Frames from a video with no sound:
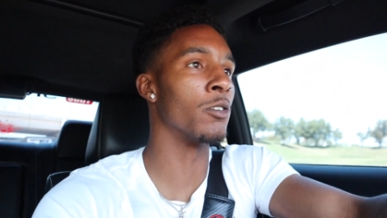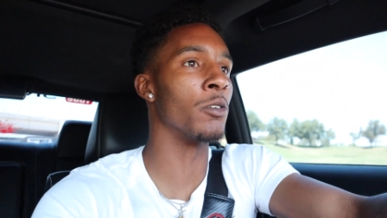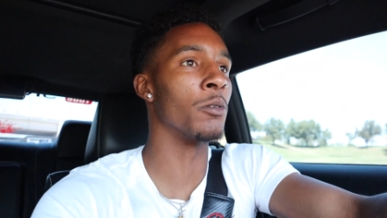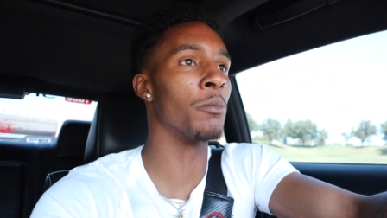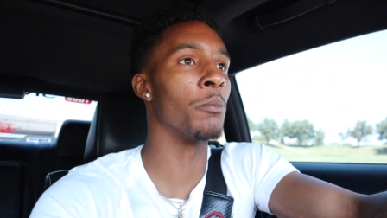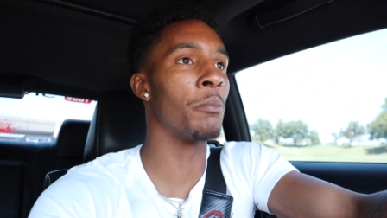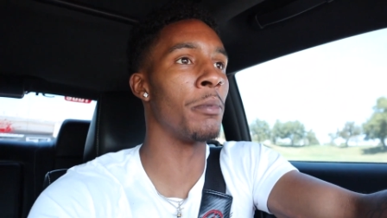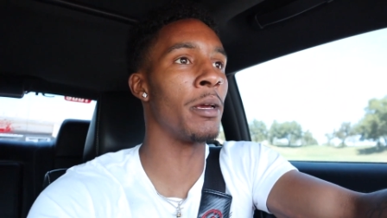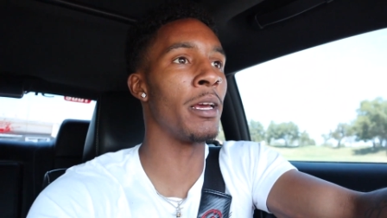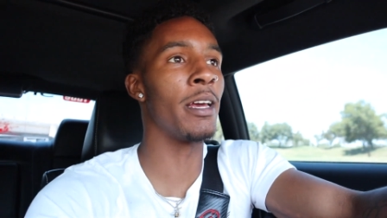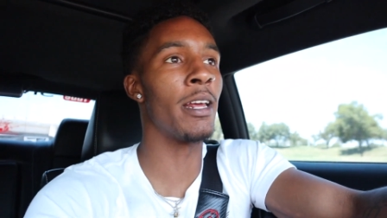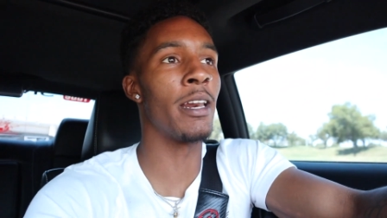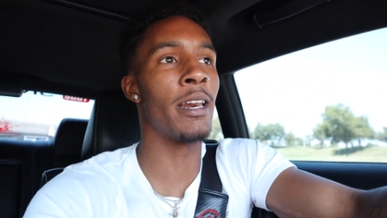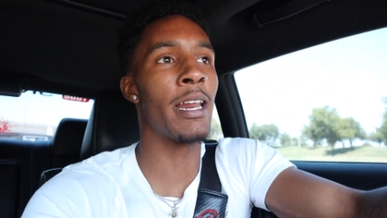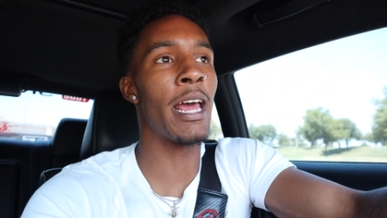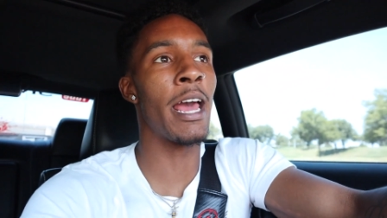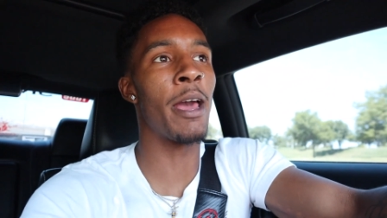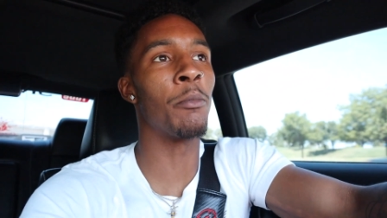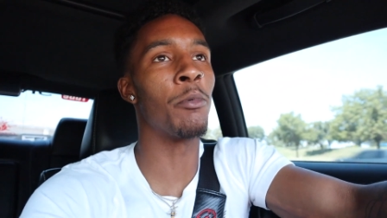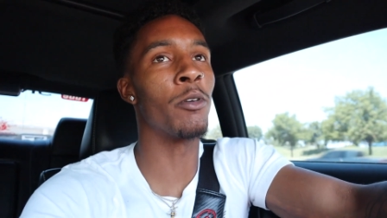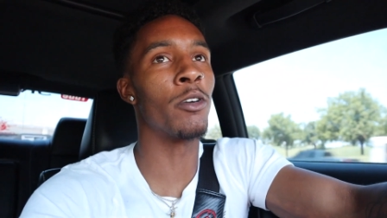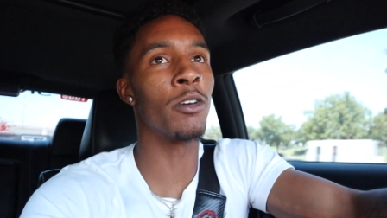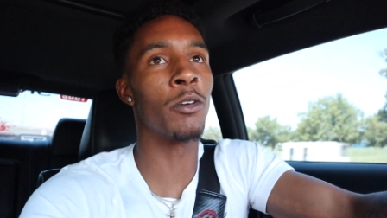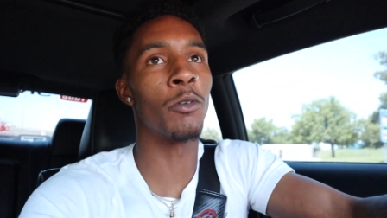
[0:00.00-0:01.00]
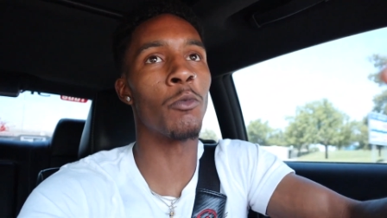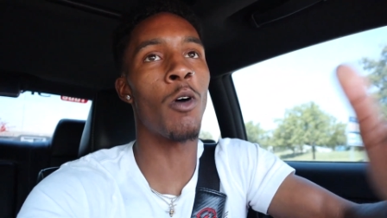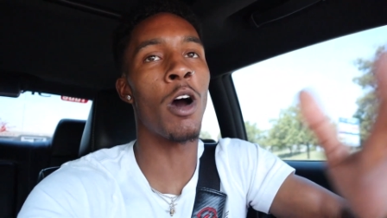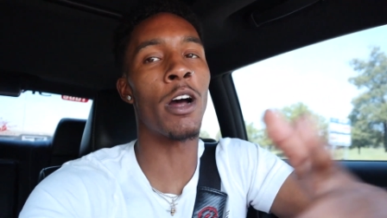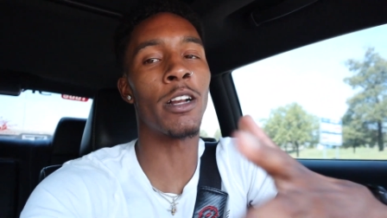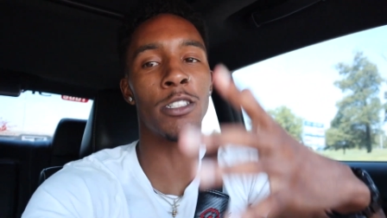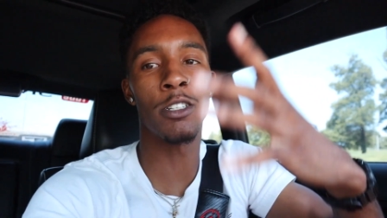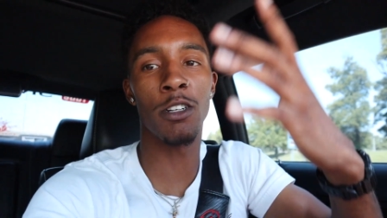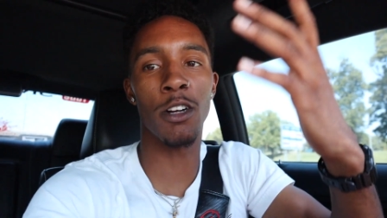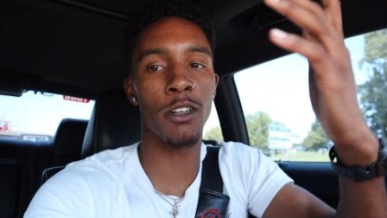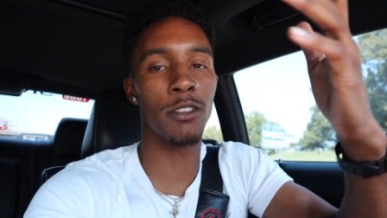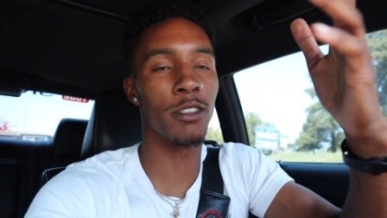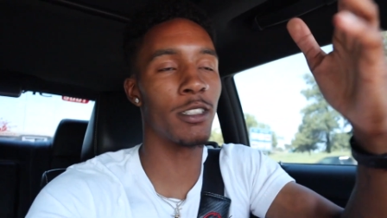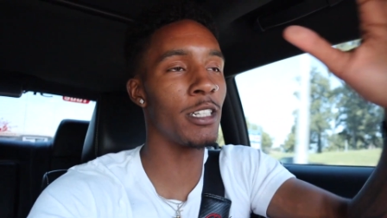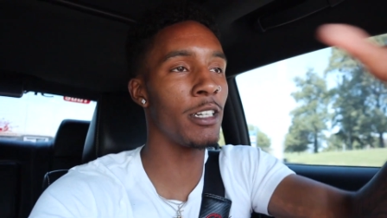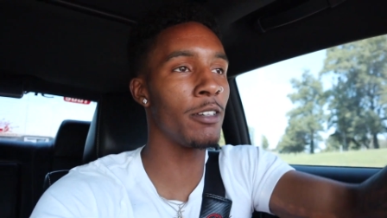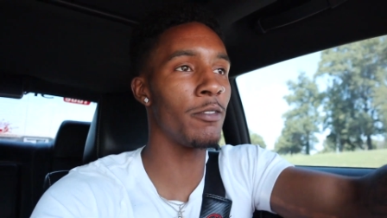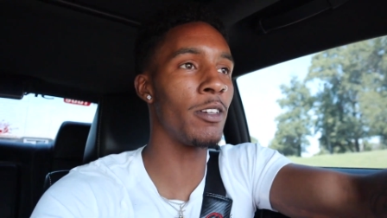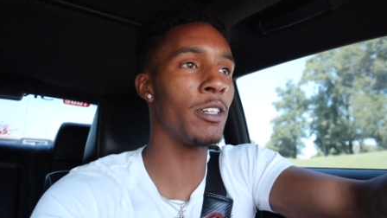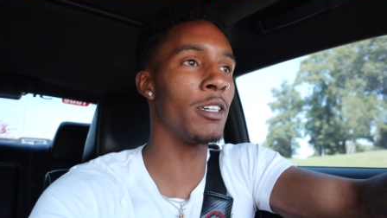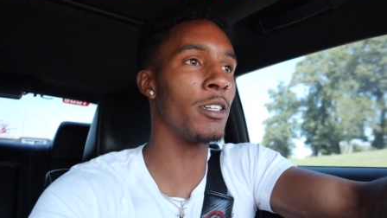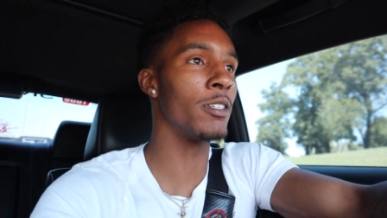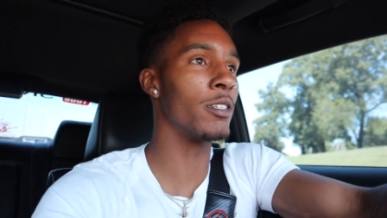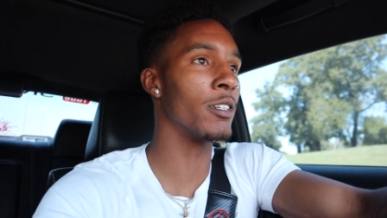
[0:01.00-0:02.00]
Or being able to watch it on
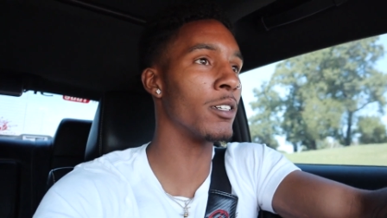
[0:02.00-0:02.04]
TV,